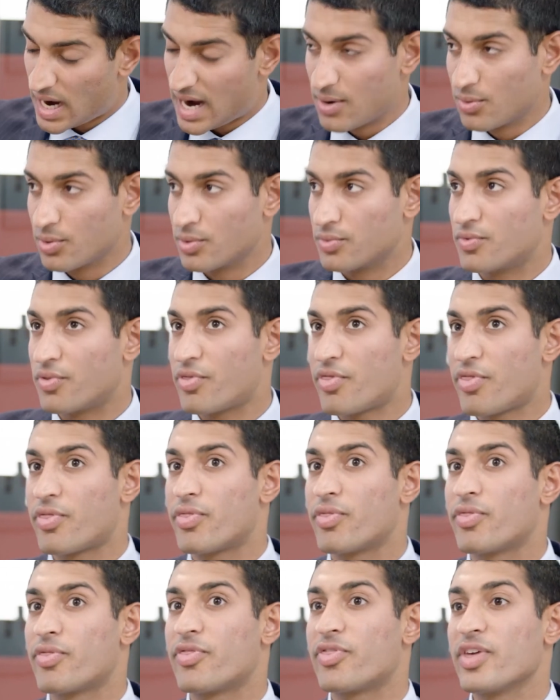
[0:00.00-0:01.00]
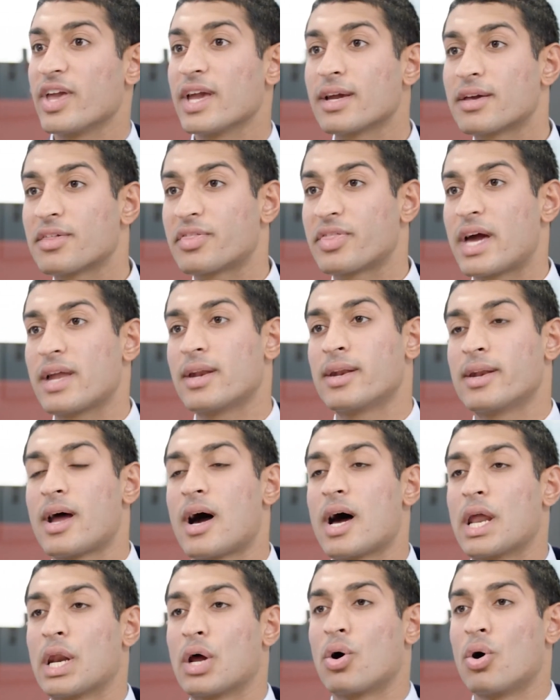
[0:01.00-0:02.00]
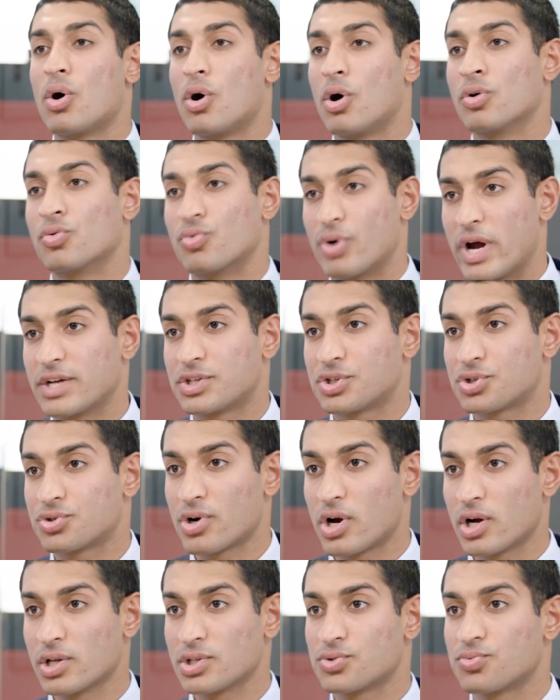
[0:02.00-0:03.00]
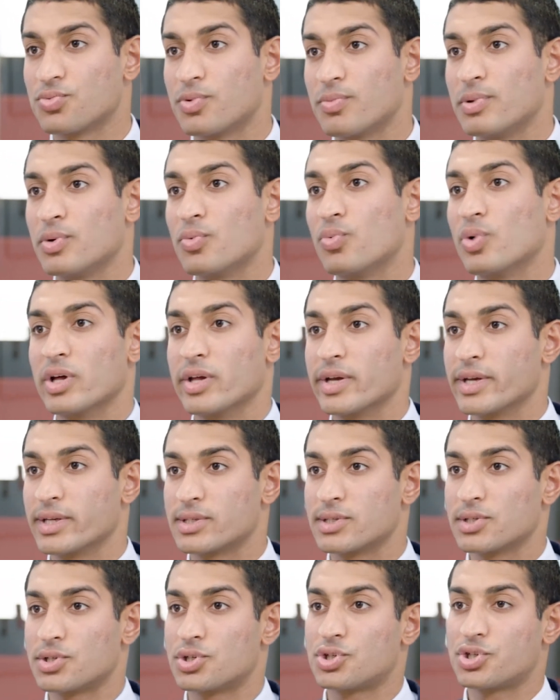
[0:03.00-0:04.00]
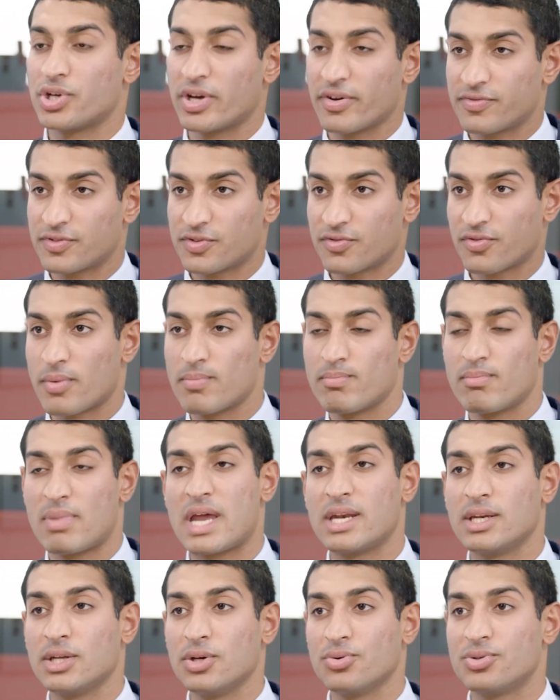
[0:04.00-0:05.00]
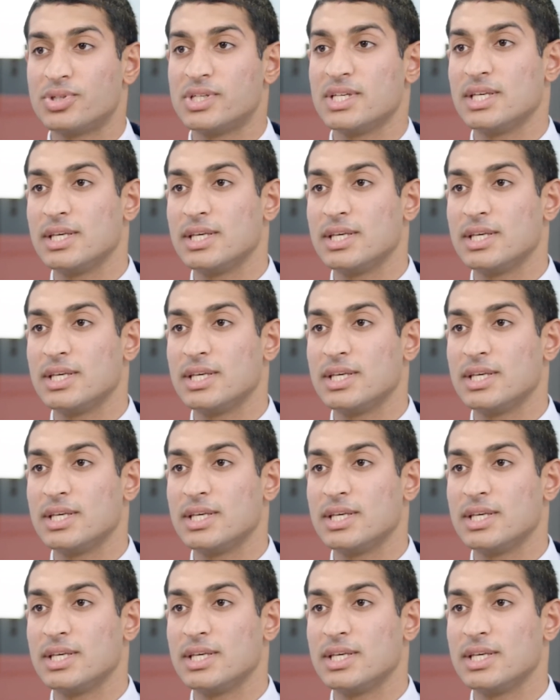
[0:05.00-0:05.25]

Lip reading: I would think that not all restaurants would be willing to shift from menu to